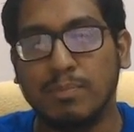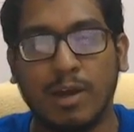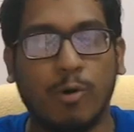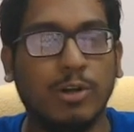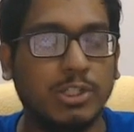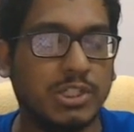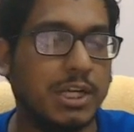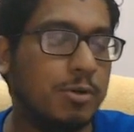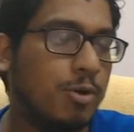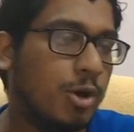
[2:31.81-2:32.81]
on
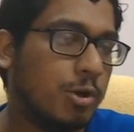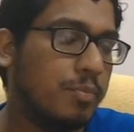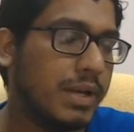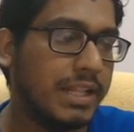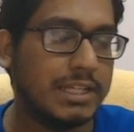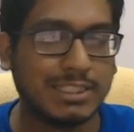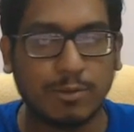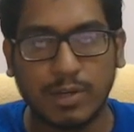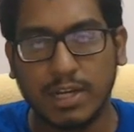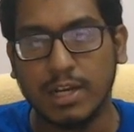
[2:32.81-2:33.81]
g2 occupying the
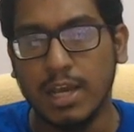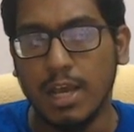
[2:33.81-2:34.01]
square.